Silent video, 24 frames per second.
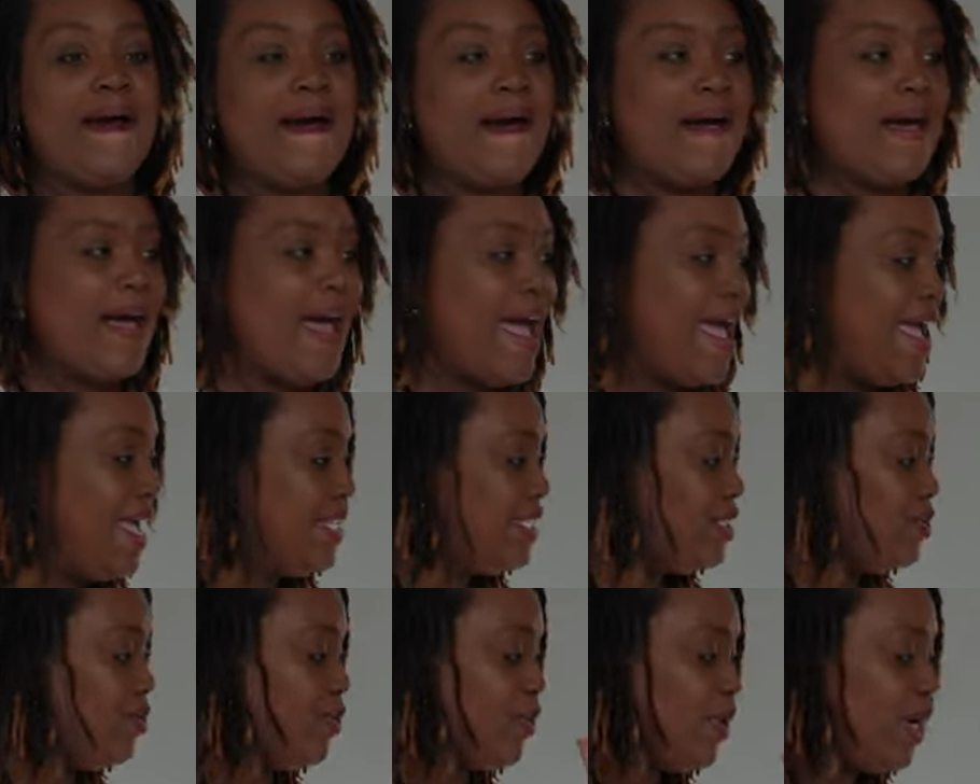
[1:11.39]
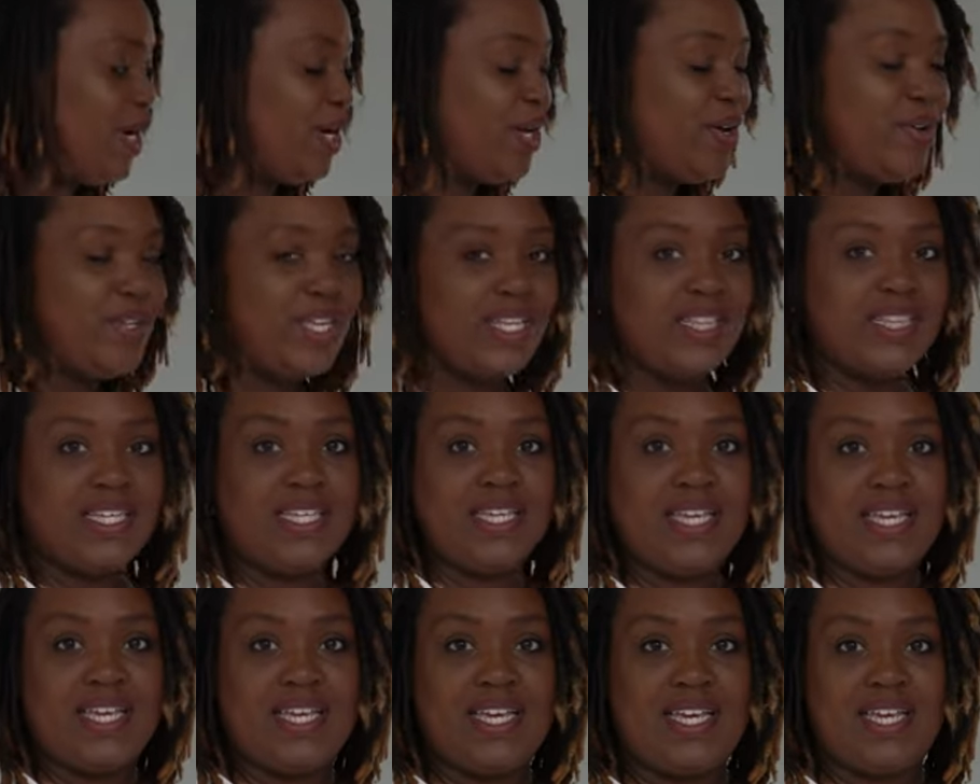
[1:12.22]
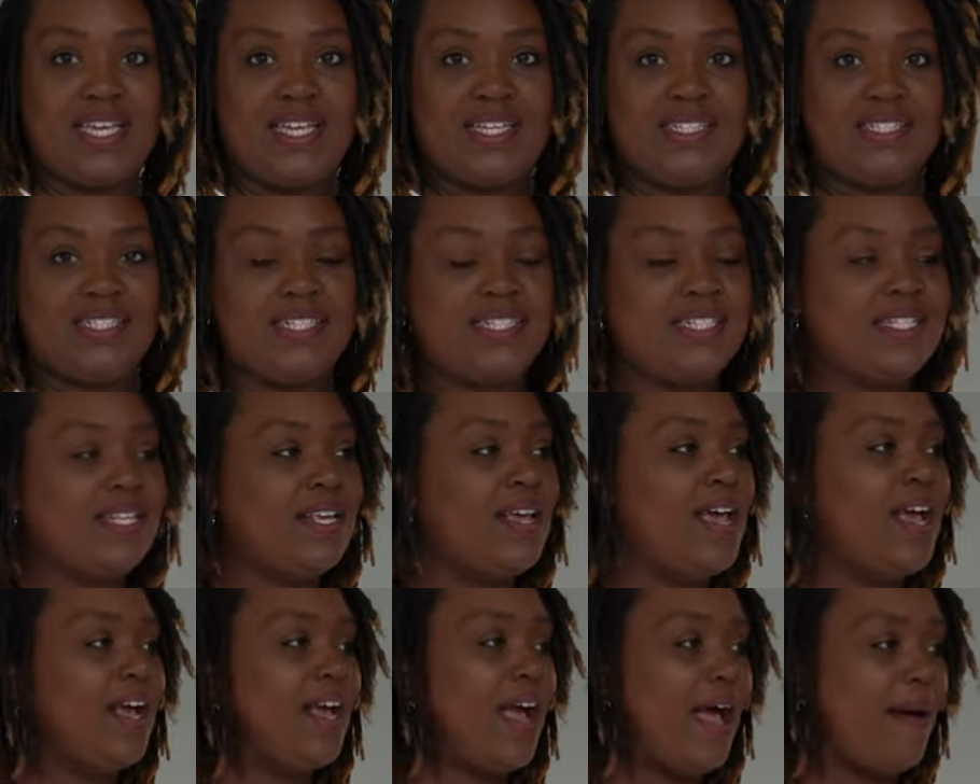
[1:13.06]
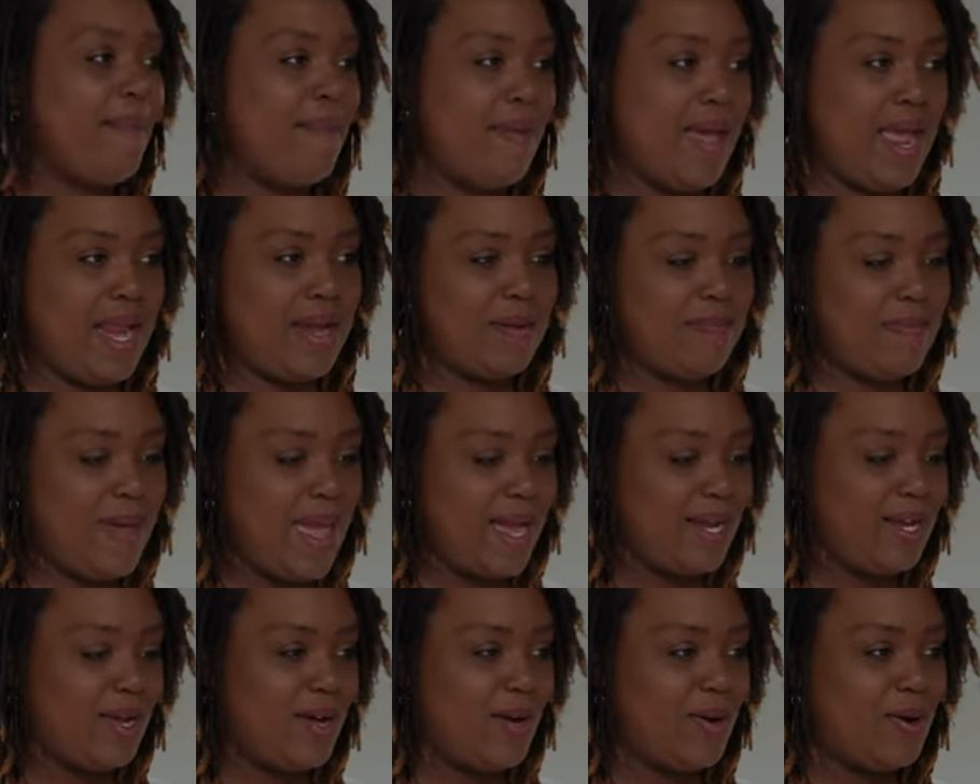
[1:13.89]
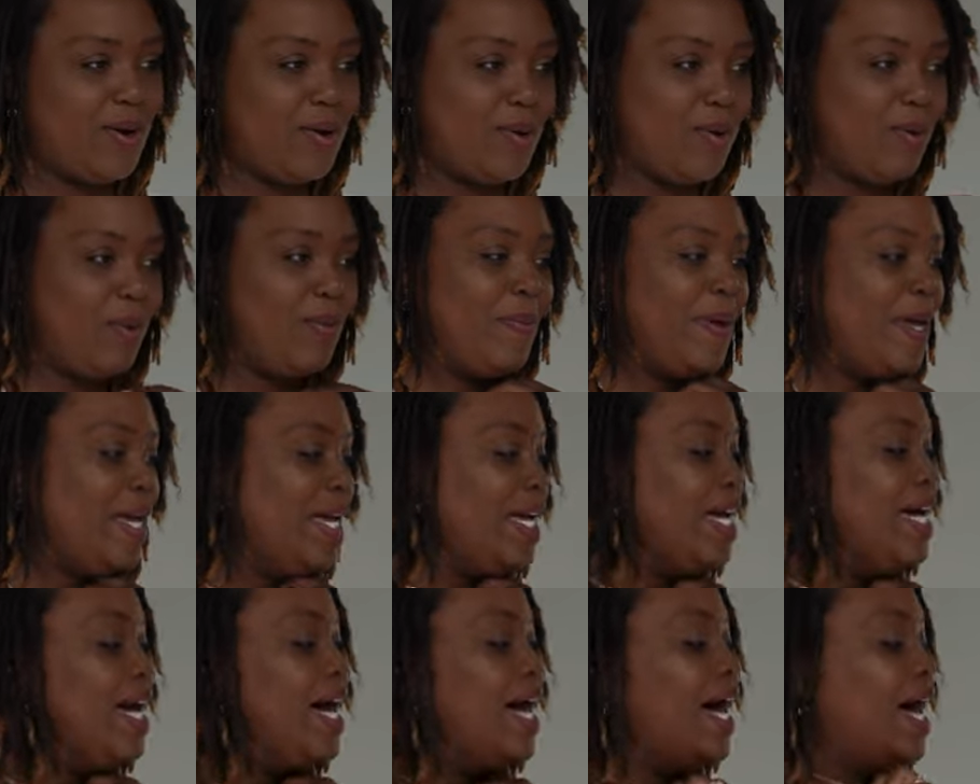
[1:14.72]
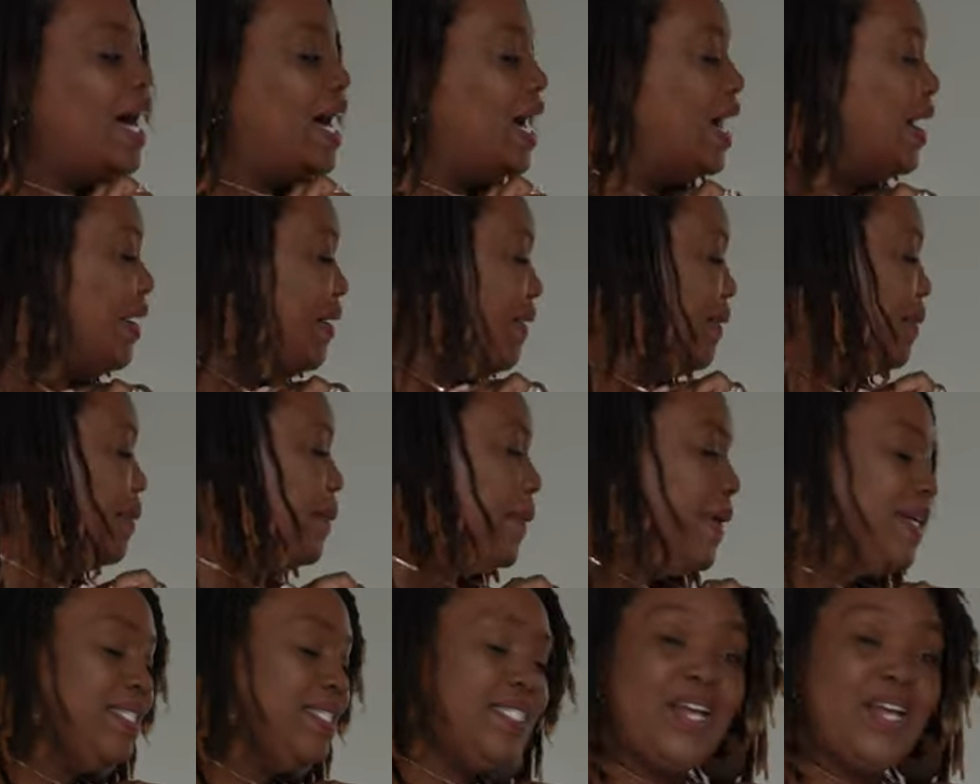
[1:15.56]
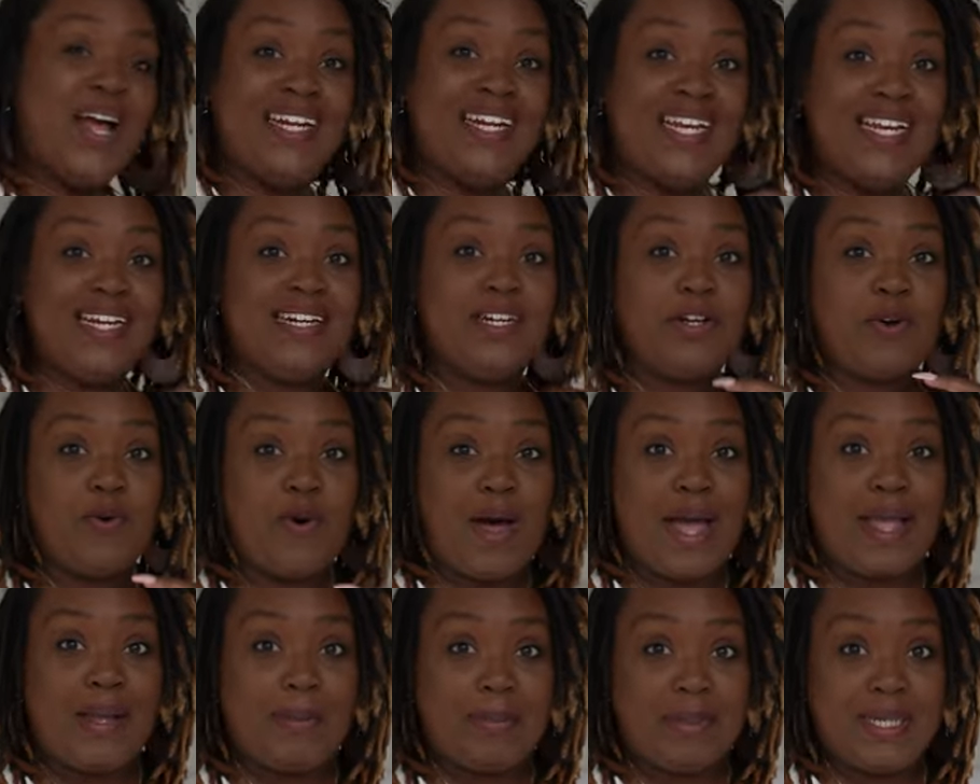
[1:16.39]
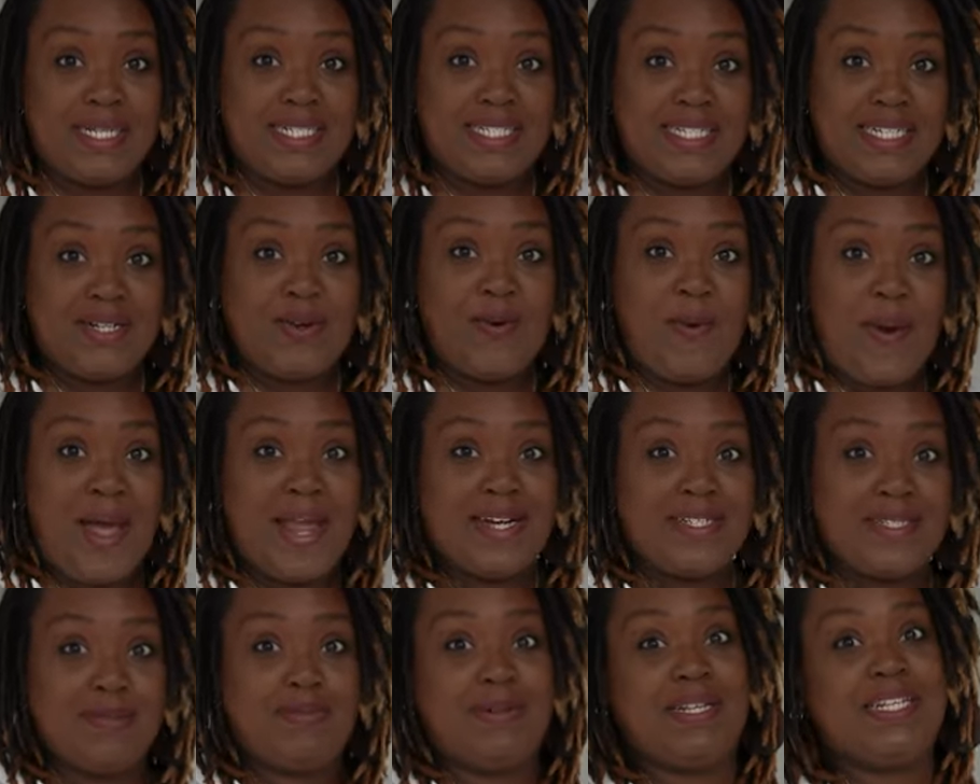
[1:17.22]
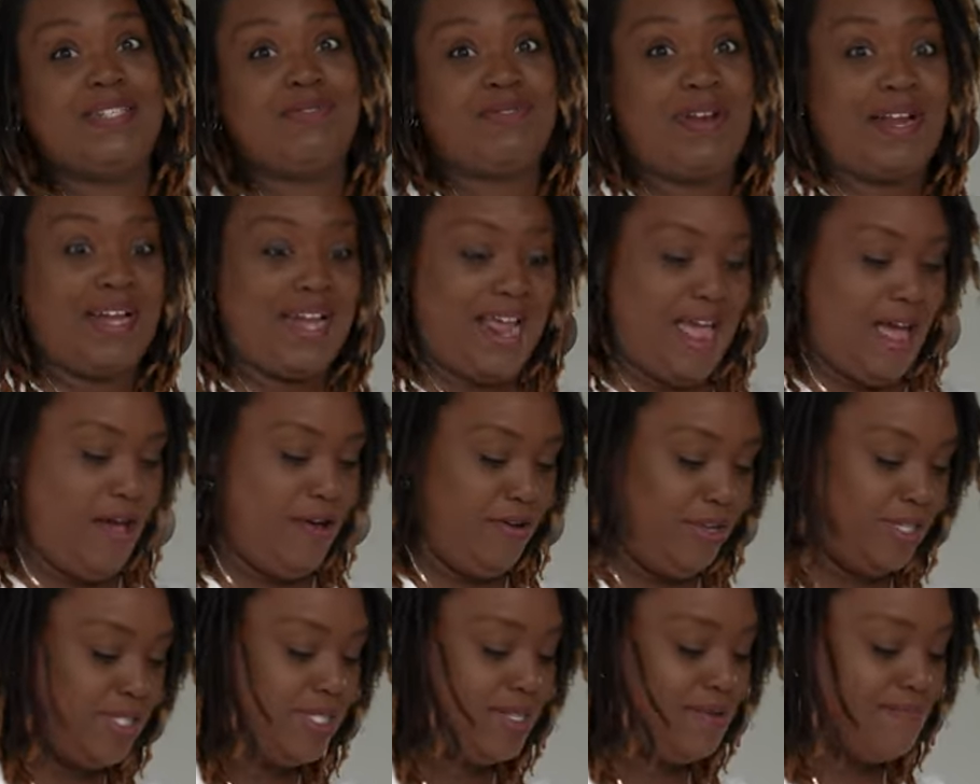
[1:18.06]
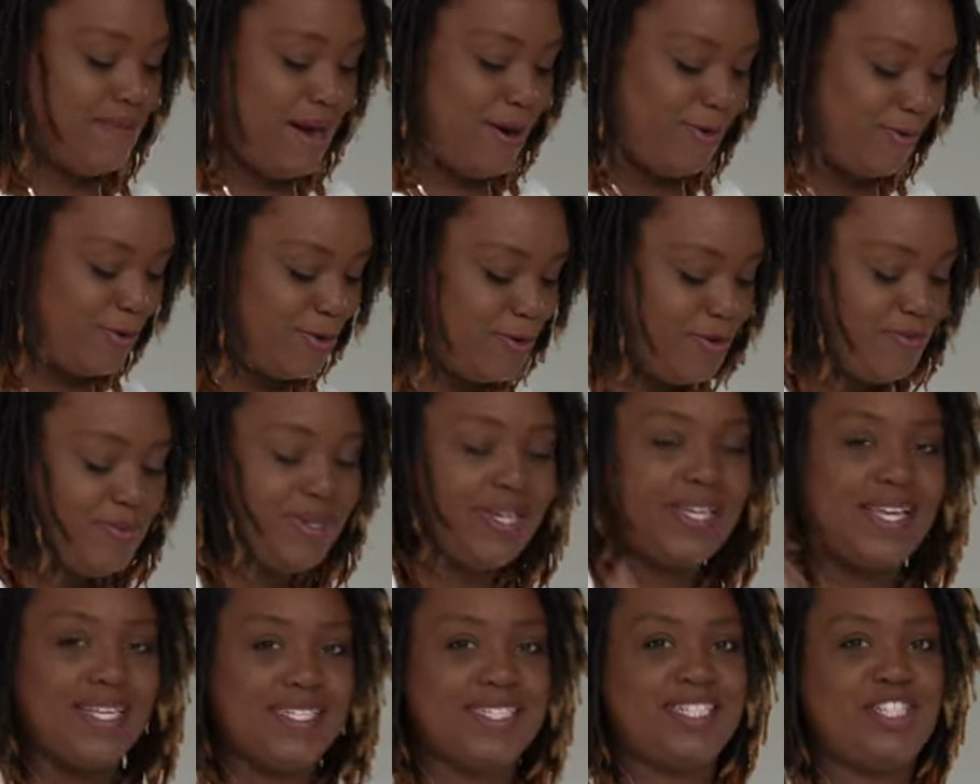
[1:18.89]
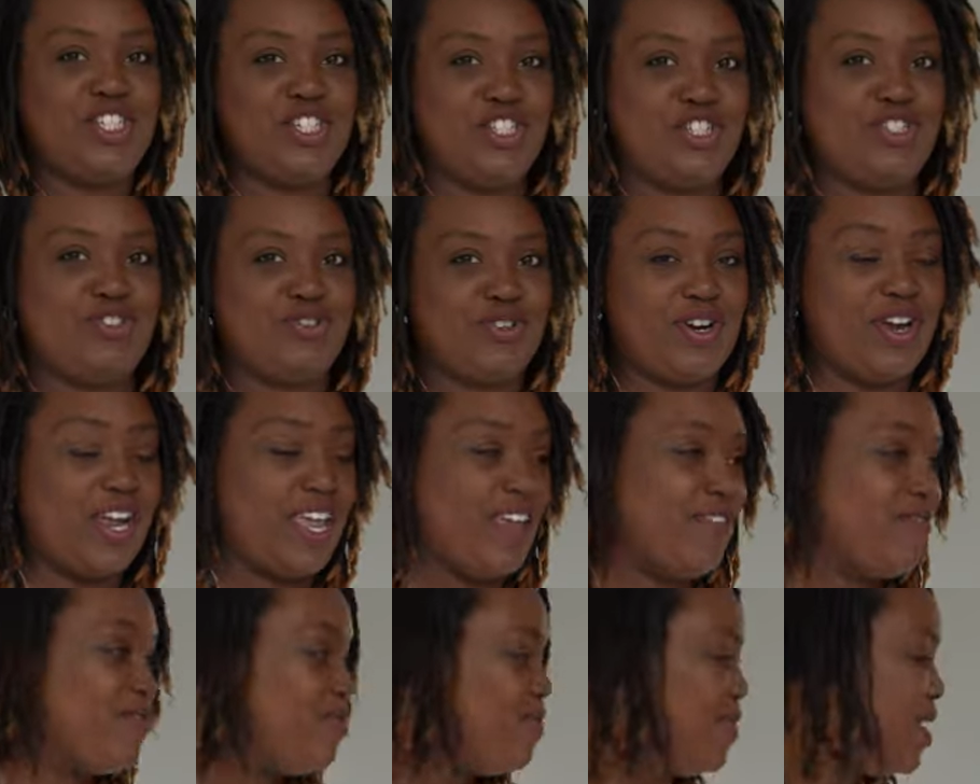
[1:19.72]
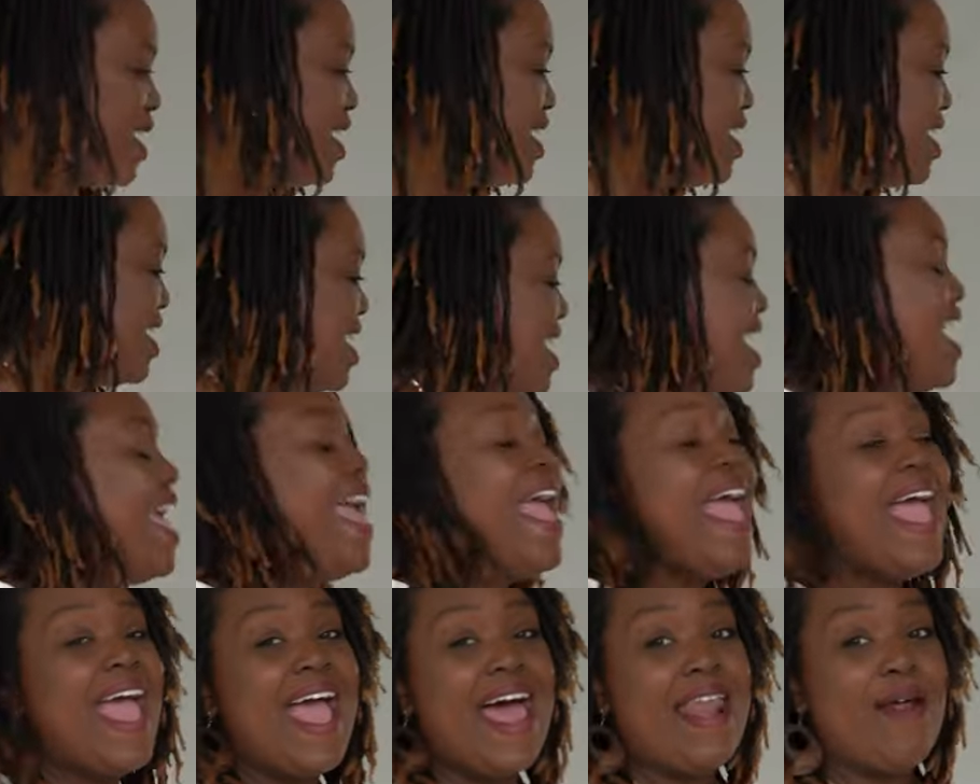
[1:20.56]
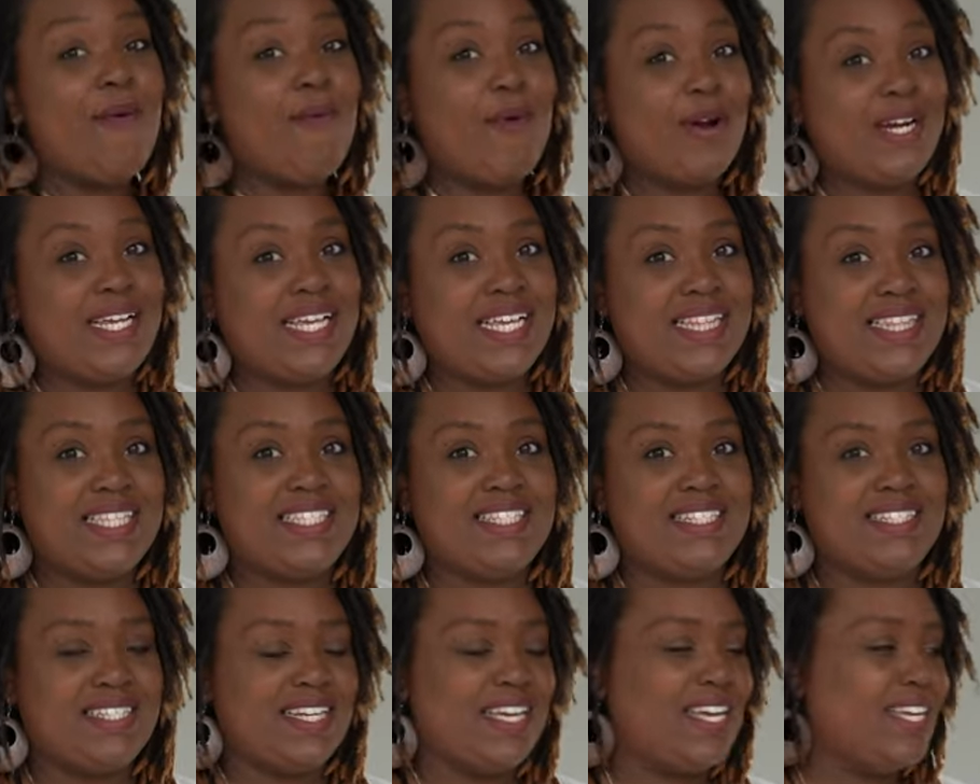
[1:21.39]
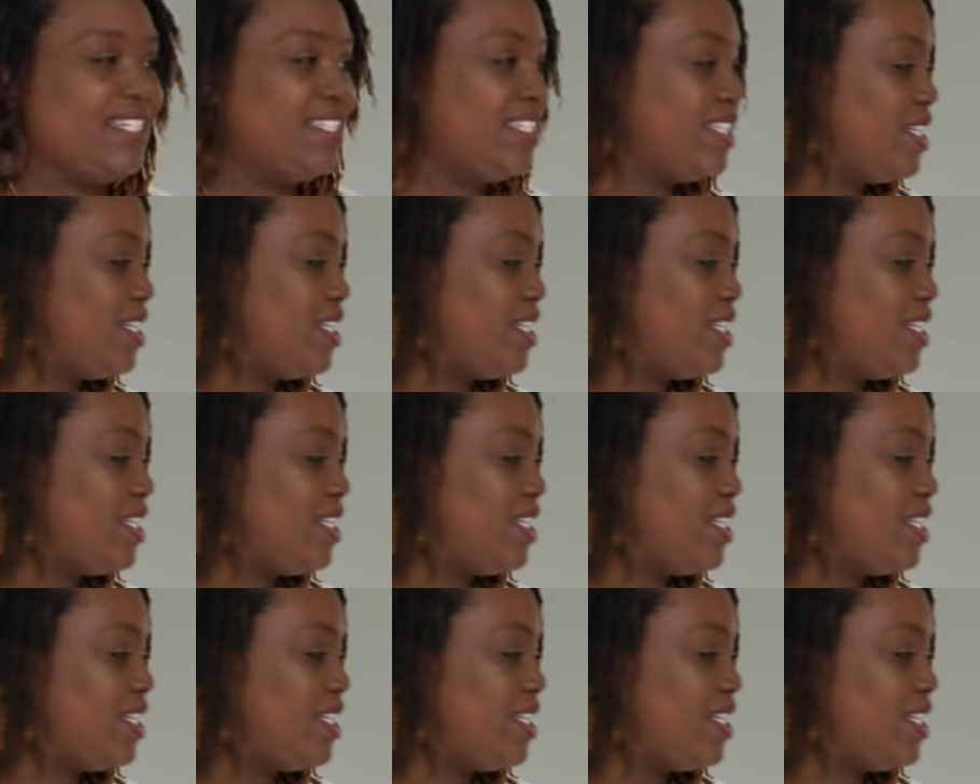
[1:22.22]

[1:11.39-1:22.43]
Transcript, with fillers: I had to run go get the kids. I made it back home. So I needed a quiet place, and the quietest place right now is in my room because the children are everywhere and I want to get this done.